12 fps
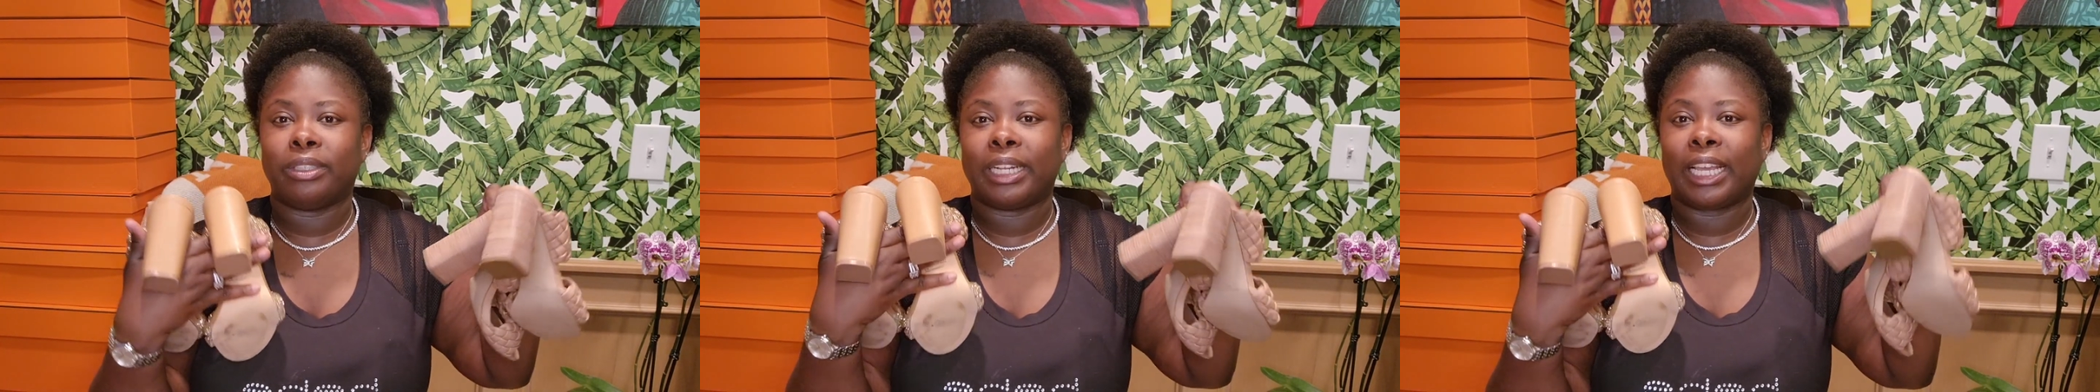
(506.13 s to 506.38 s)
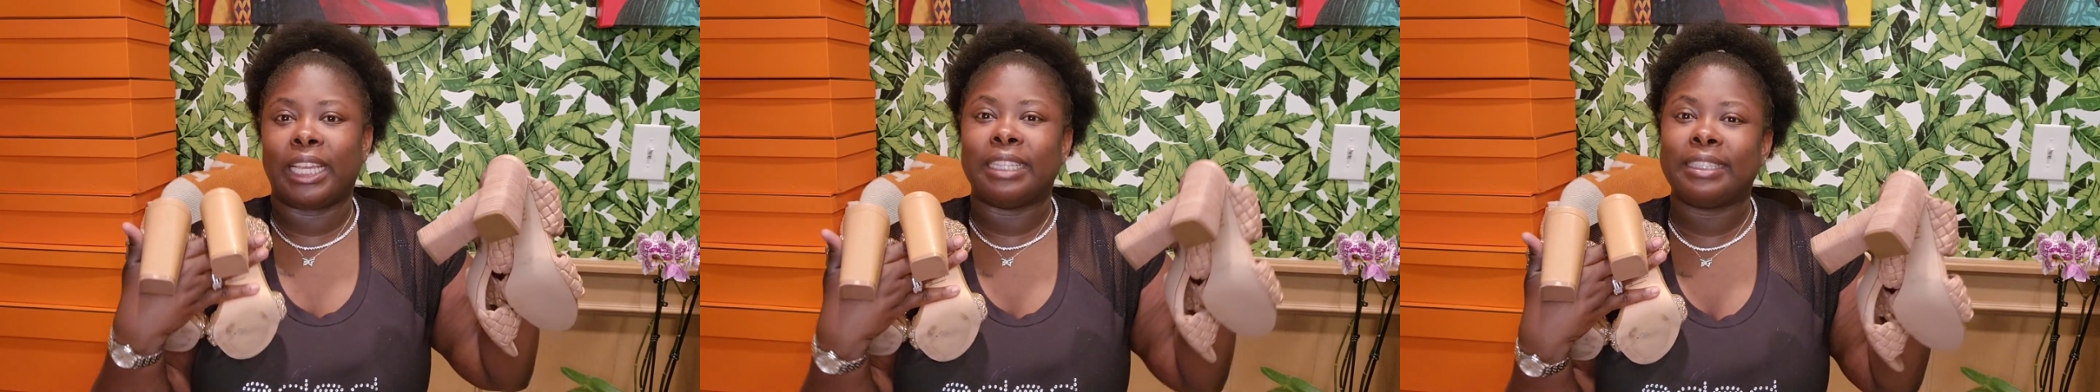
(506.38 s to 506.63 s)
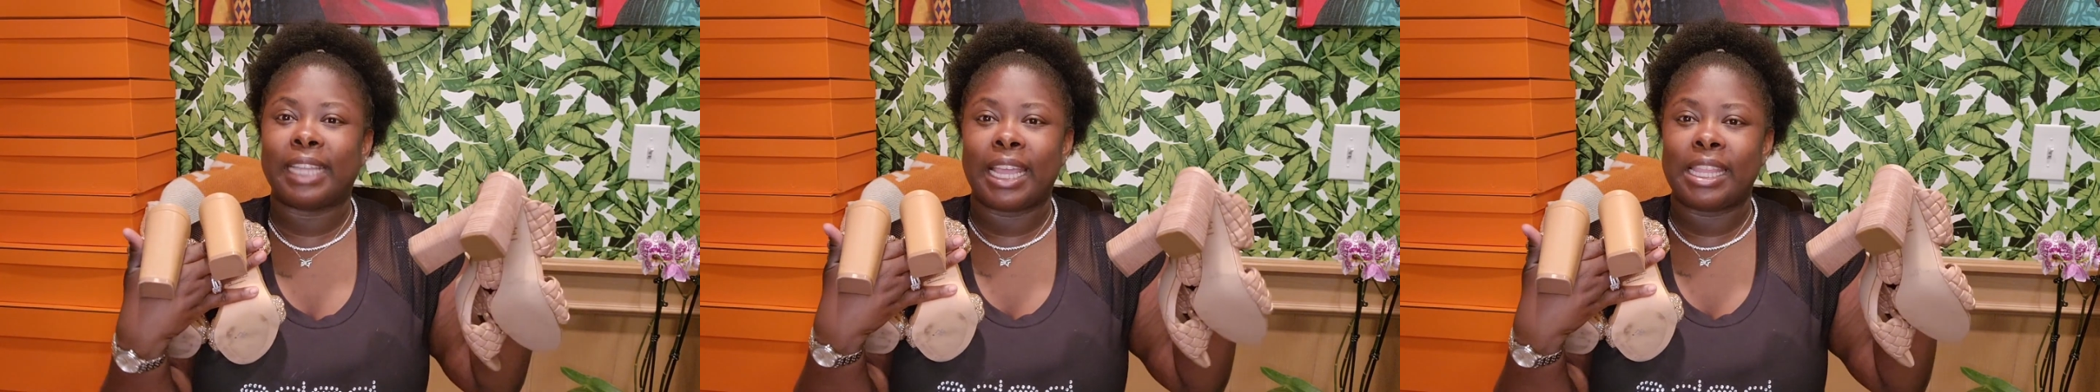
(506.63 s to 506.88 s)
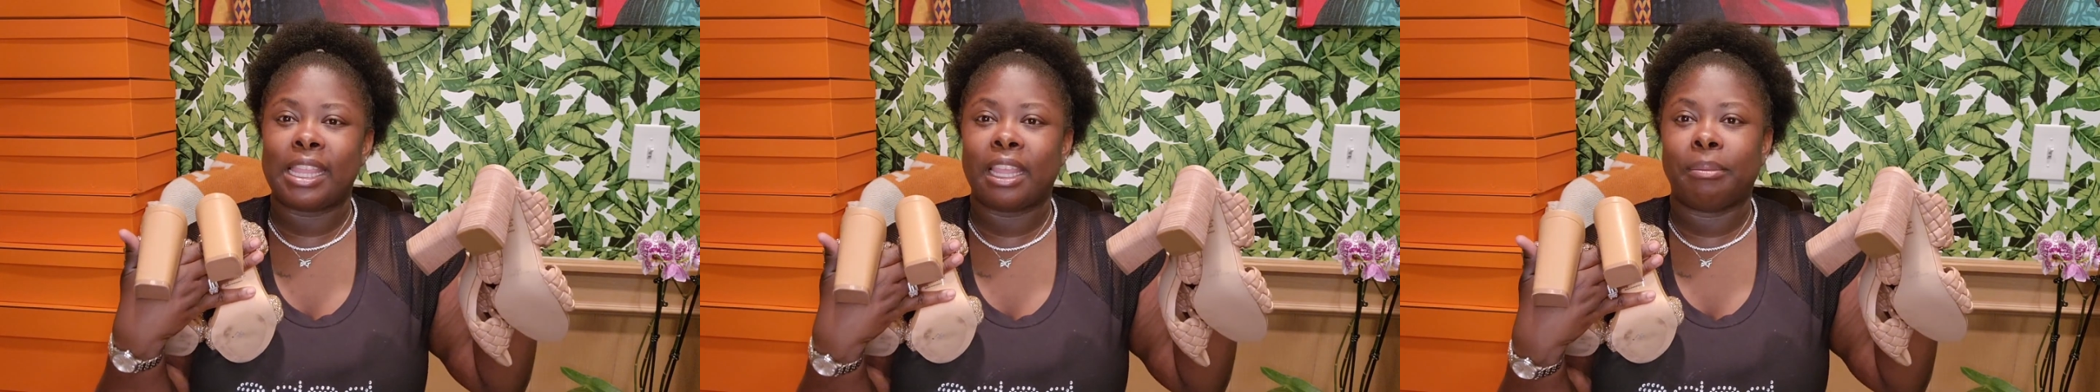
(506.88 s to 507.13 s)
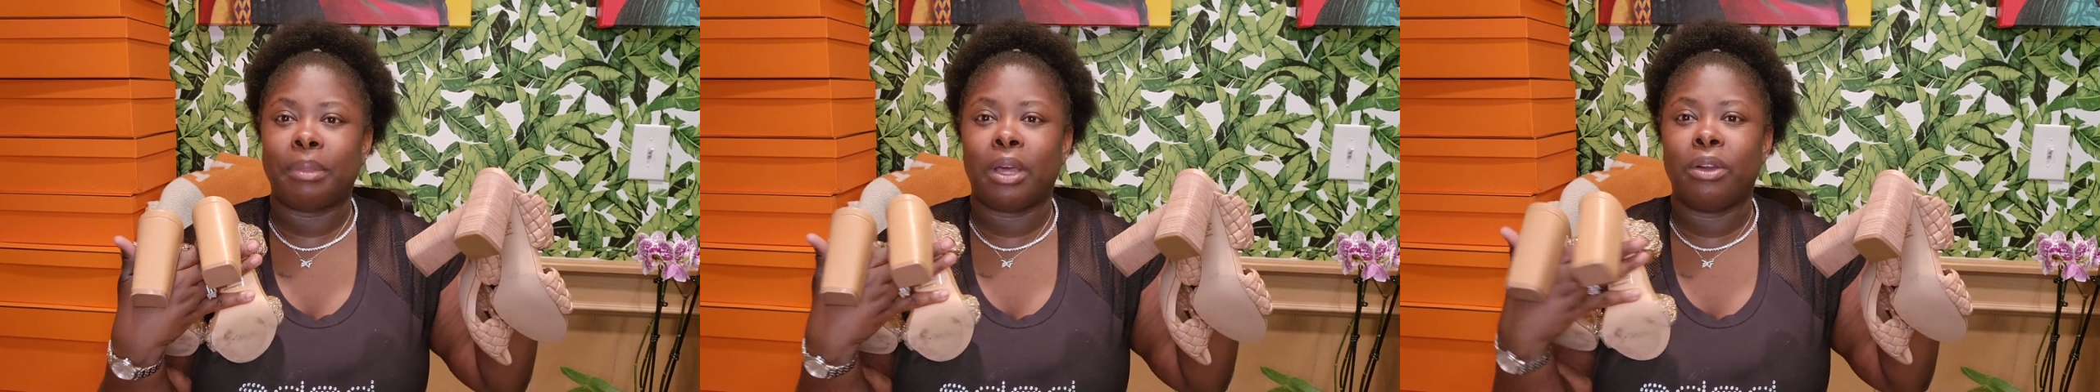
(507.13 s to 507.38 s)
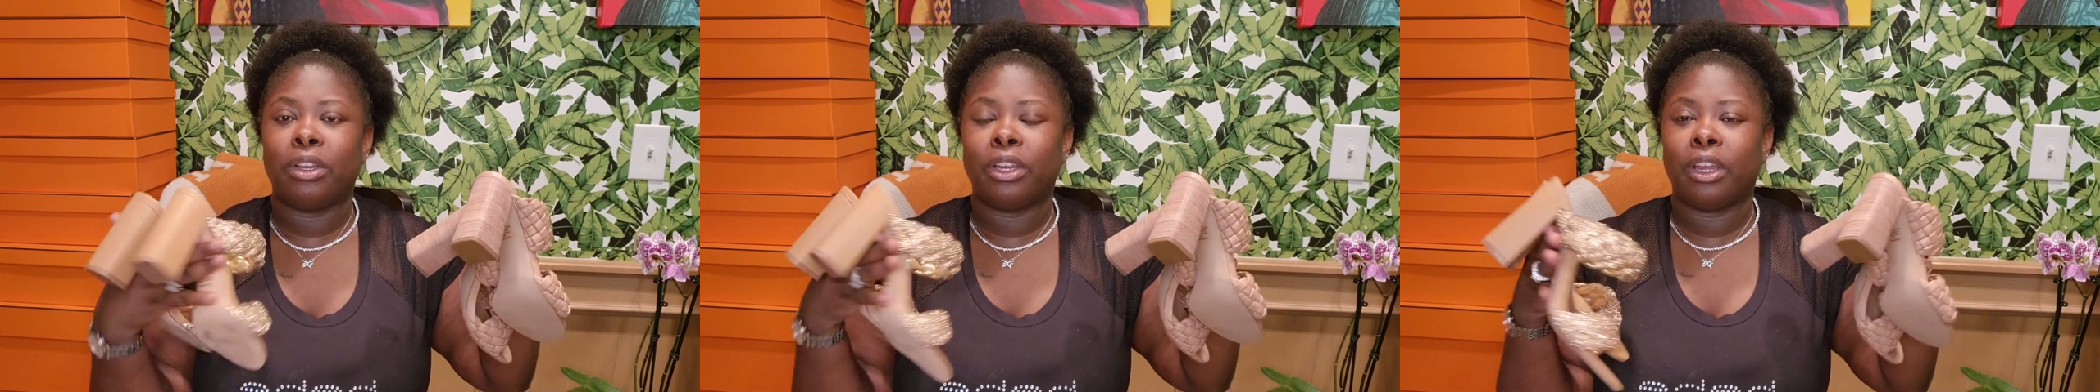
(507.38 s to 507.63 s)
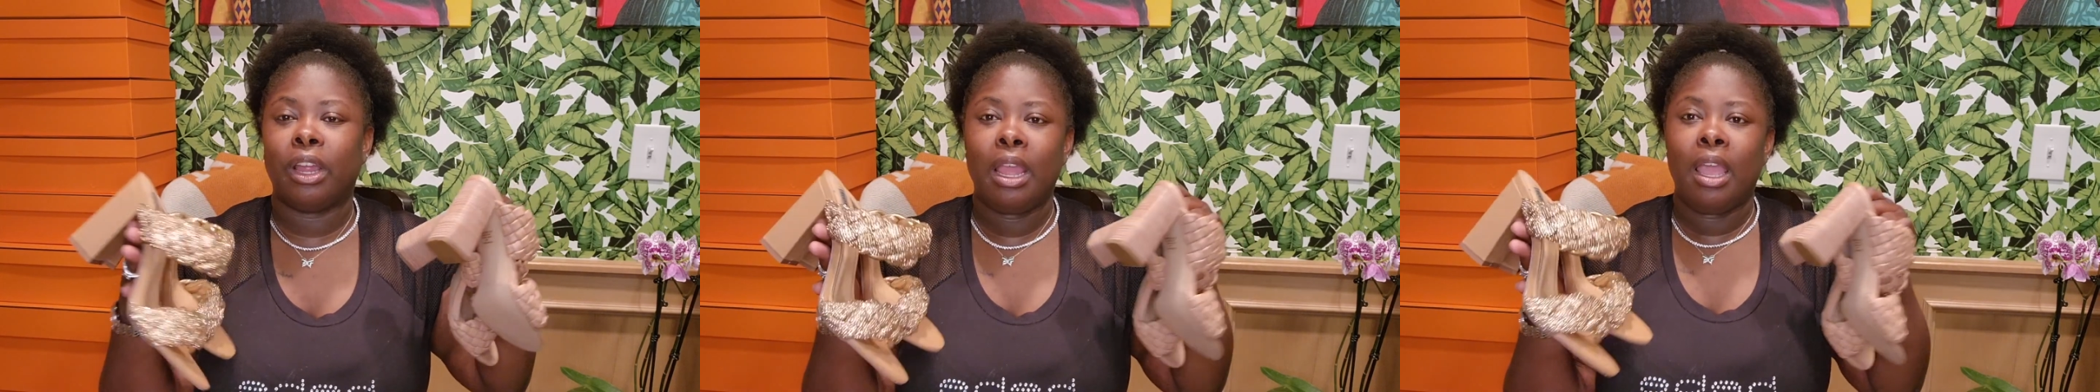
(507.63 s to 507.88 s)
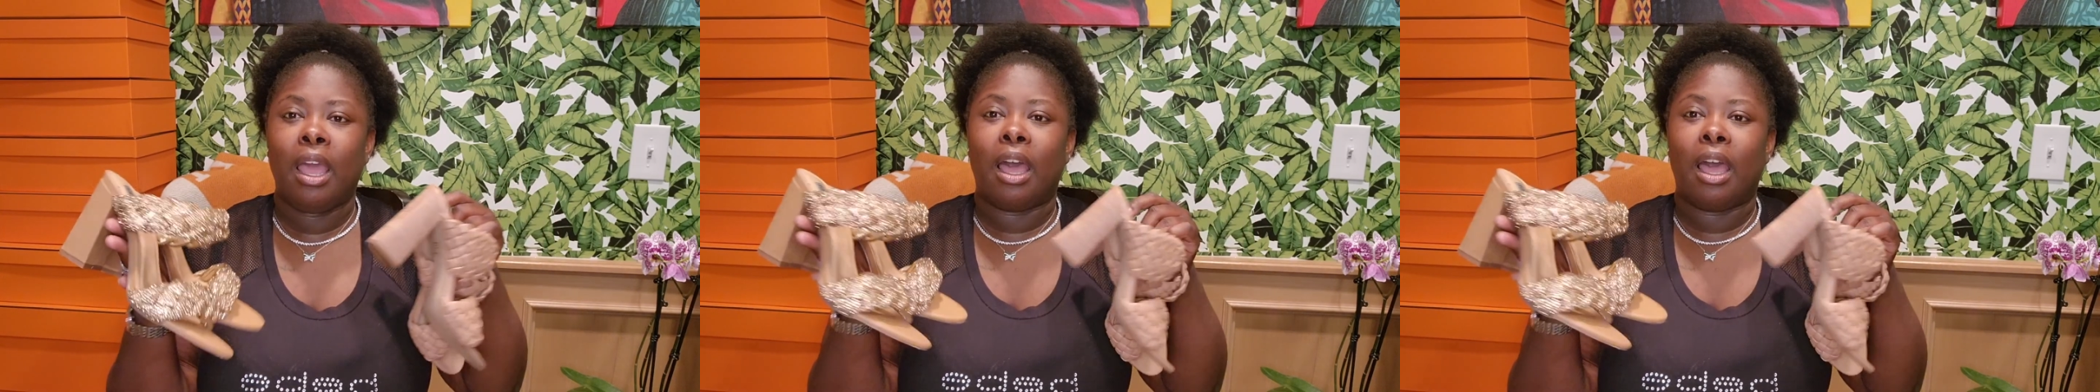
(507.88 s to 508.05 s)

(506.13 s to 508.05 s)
and I can stand in them longer.